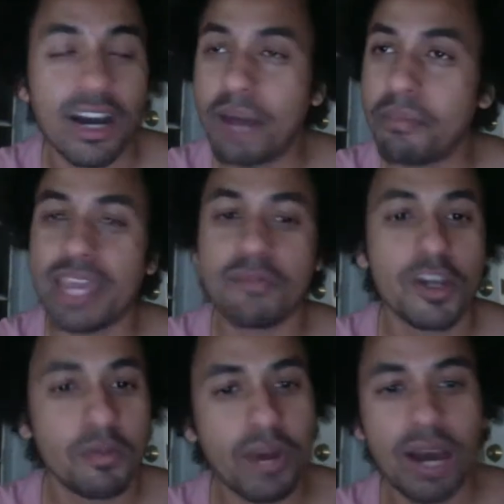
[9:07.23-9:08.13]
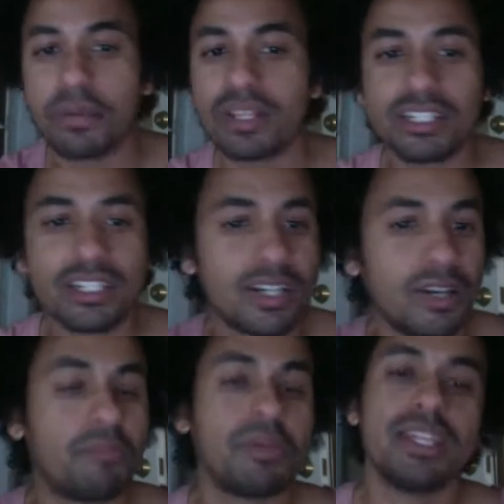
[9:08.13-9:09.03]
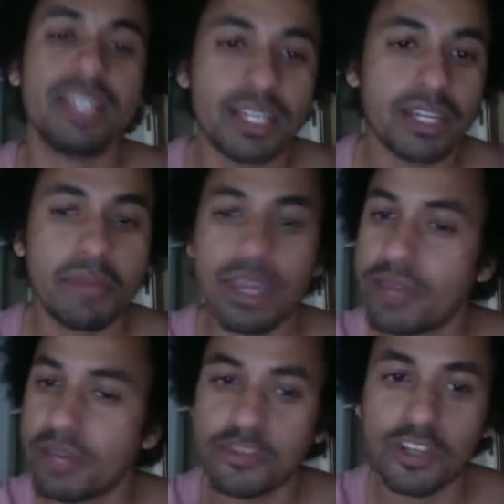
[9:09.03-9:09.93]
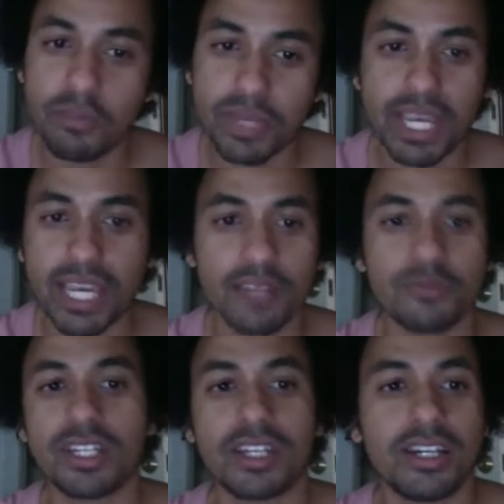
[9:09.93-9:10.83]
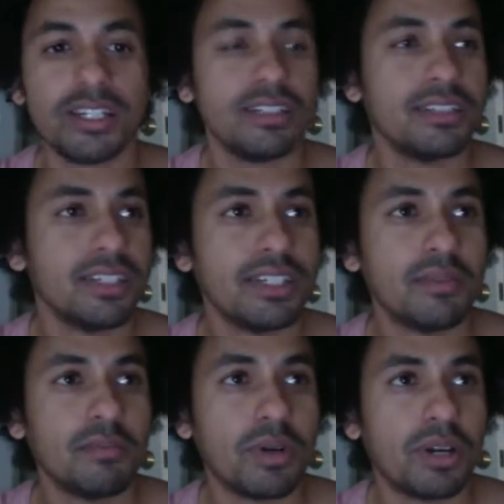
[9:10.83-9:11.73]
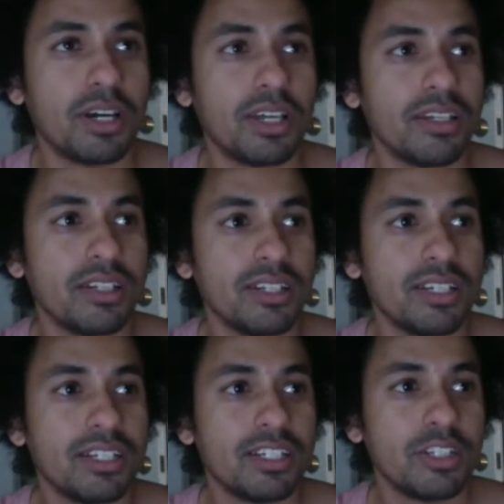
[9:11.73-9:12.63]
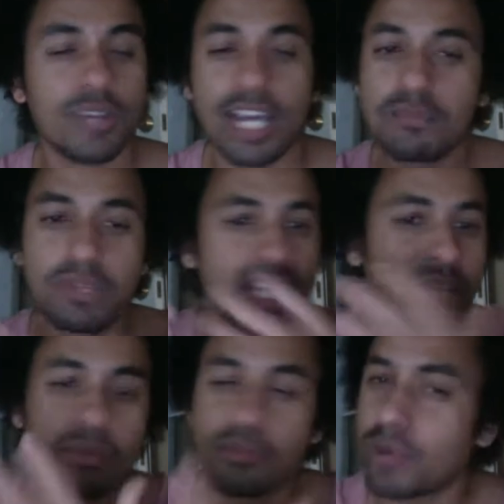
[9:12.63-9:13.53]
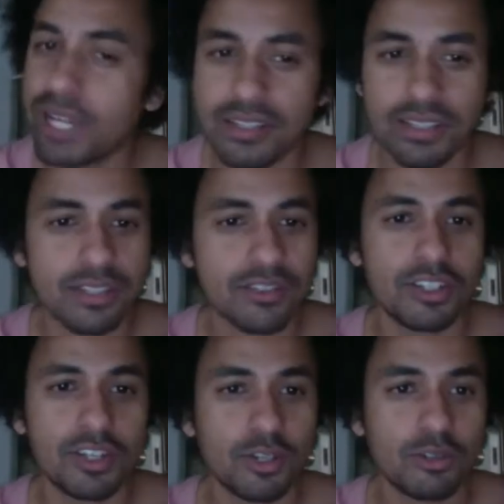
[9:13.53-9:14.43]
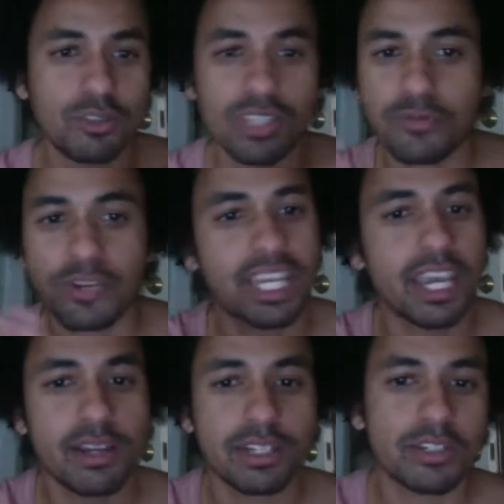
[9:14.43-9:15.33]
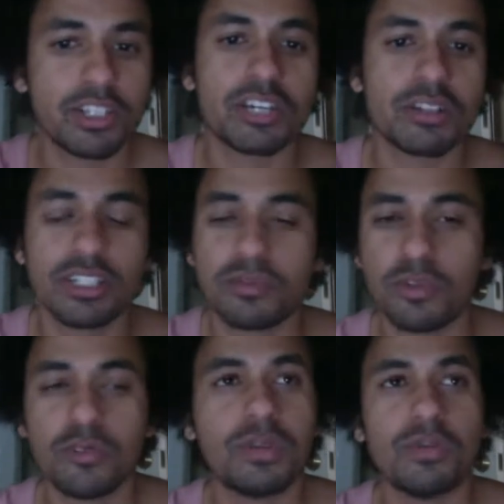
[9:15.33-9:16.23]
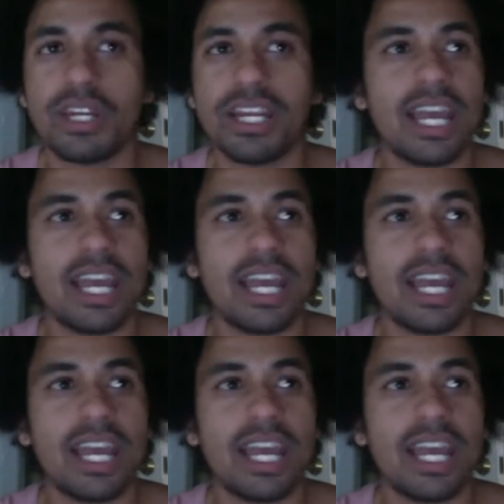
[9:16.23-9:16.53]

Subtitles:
Maybe unpopular opinion, and maybe I'm jumping ahead of the gun, but you guys been giving praises, you know, to different characters here in the movie, but